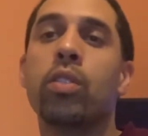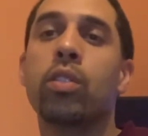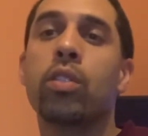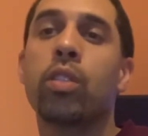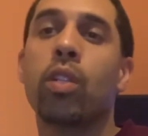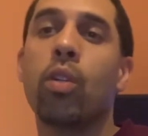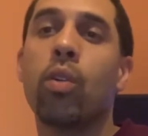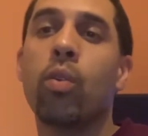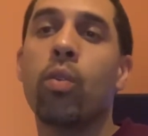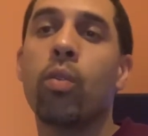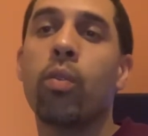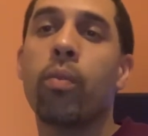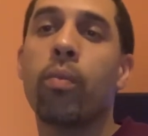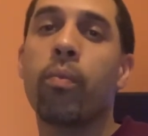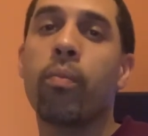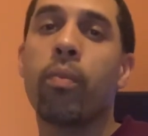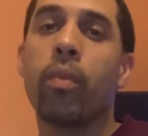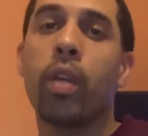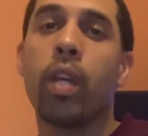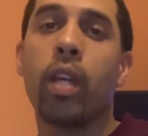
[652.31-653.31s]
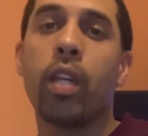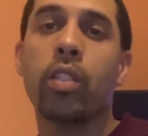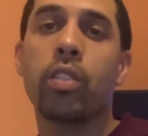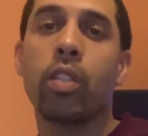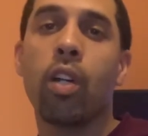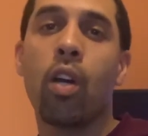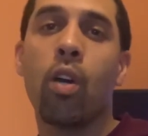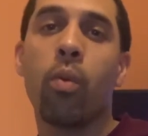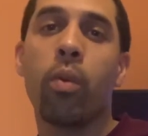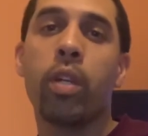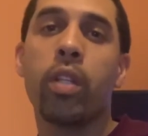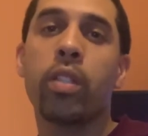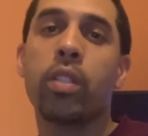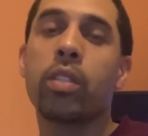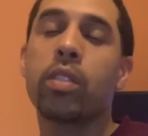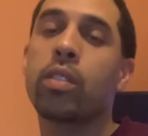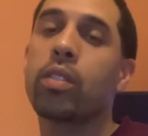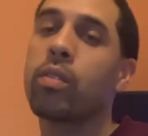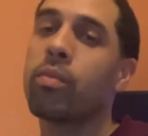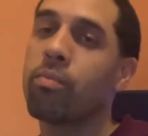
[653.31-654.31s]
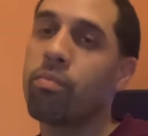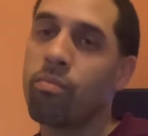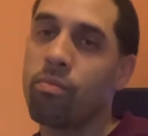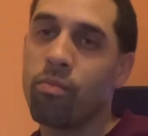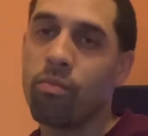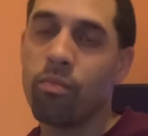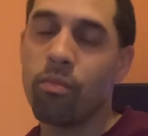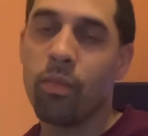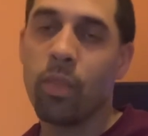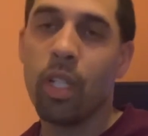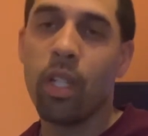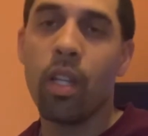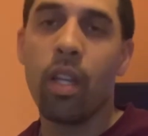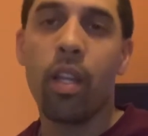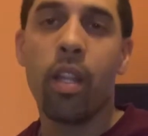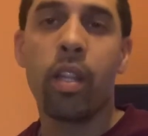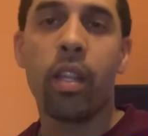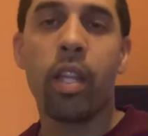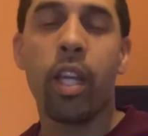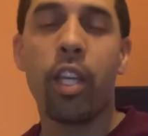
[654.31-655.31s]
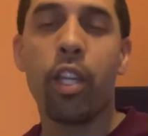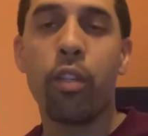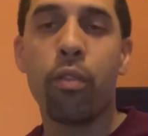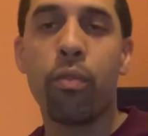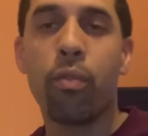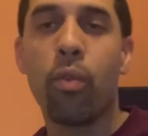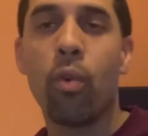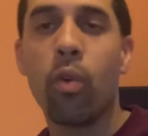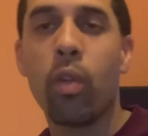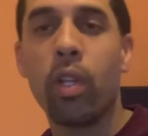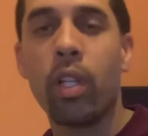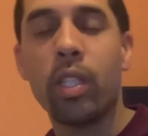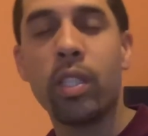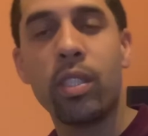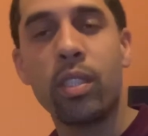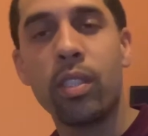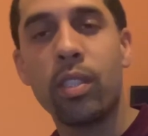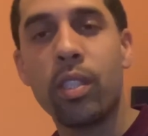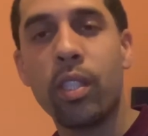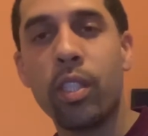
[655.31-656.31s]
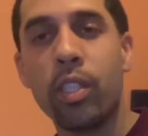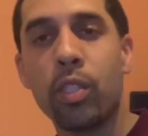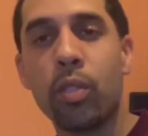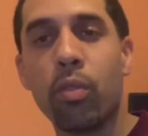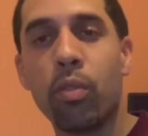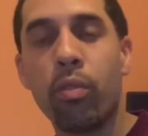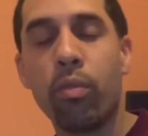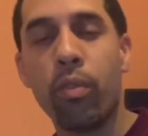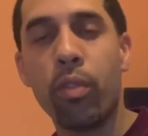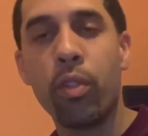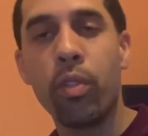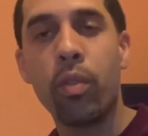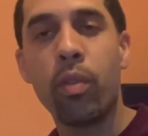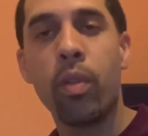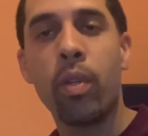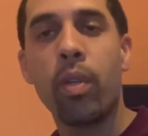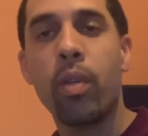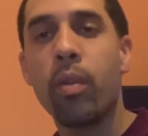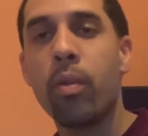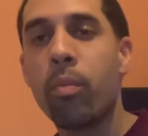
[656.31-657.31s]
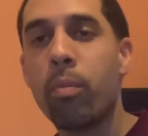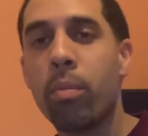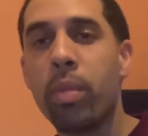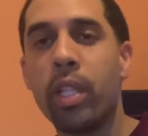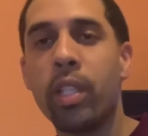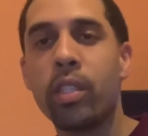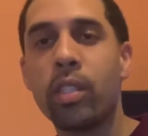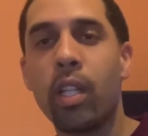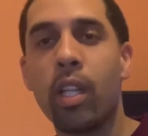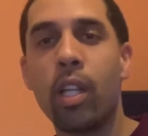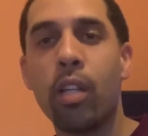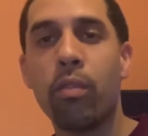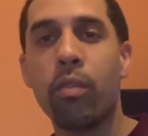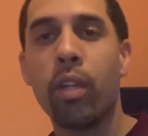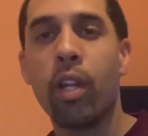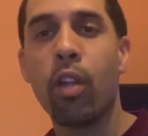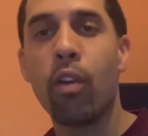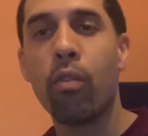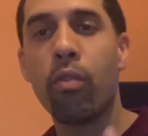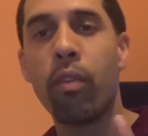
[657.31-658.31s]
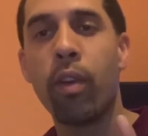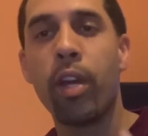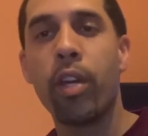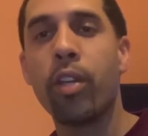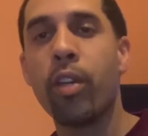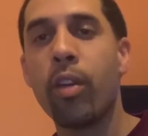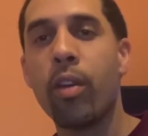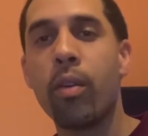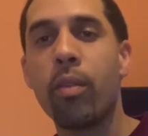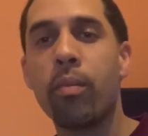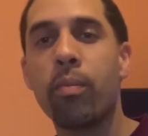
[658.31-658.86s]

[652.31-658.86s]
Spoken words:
So as always, thank you for listening to this review. Peace, love, and lo-fi, y'all.